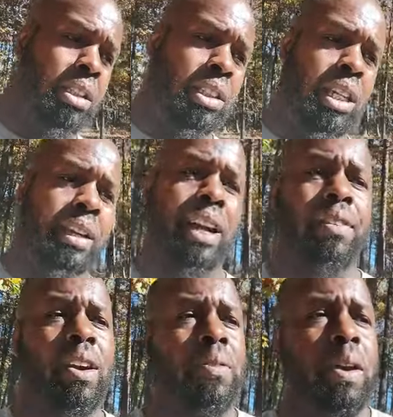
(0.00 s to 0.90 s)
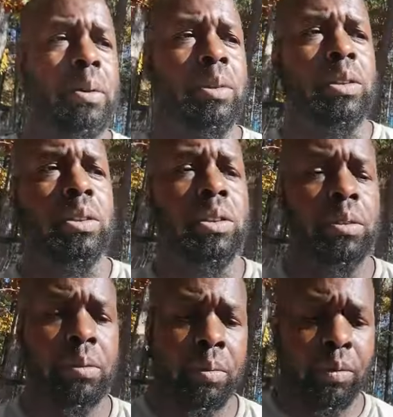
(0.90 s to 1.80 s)
to take care of our families,
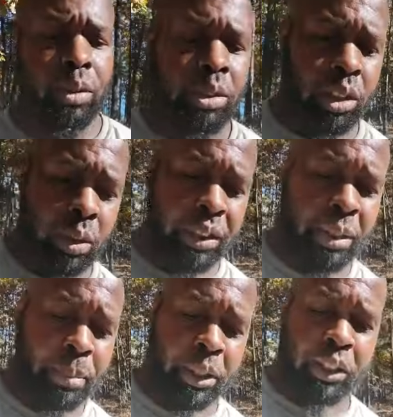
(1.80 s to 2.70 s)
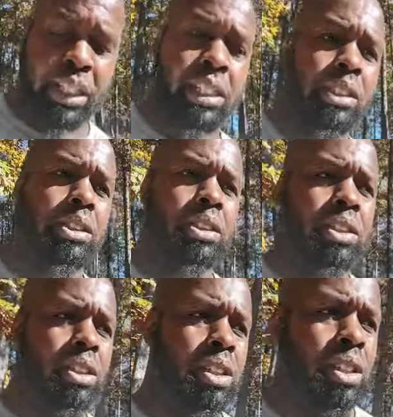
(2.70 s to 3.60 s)
to do what the book says?
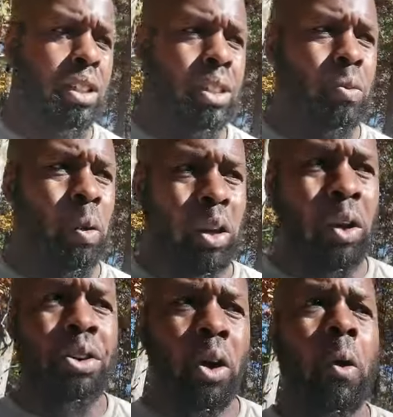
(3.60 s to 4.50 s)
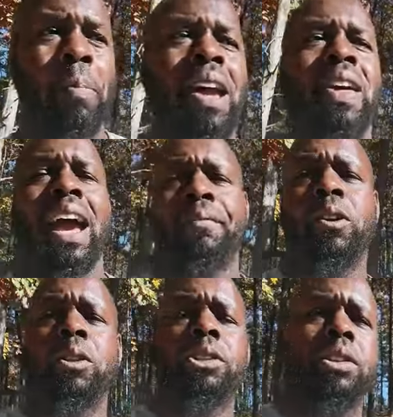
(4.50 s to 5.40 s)
We learn to obey that
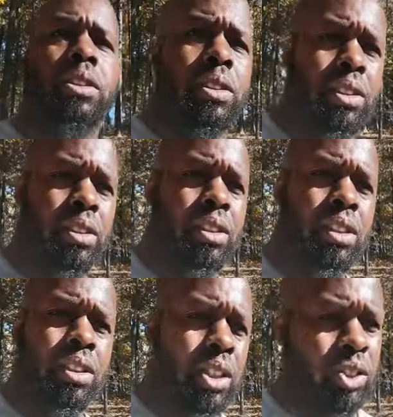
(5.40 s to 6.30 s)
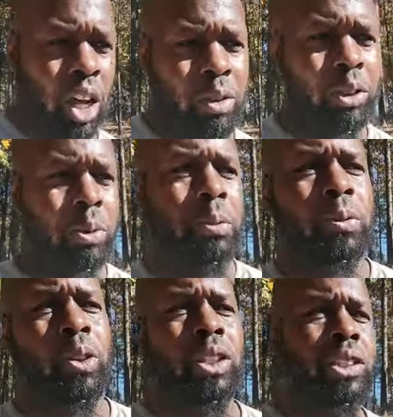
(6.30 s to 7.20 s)
first. Then there's always room
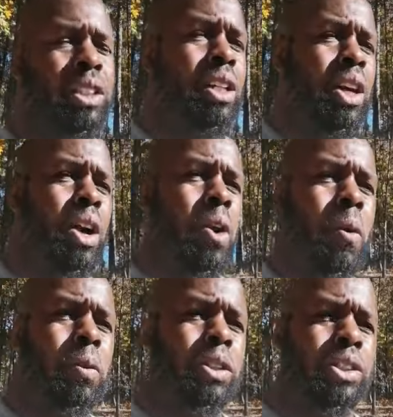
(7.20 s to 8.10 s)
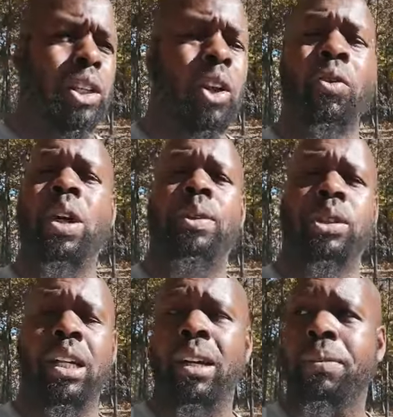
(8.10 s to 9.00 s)
for us to, to, to learn other
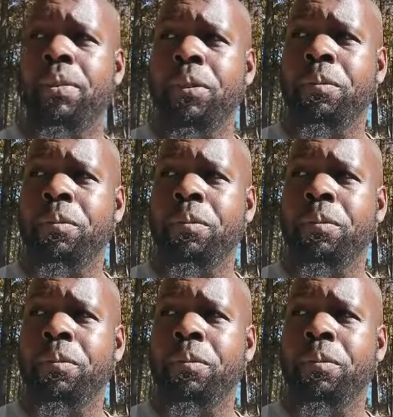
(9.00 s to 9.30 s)
stuff.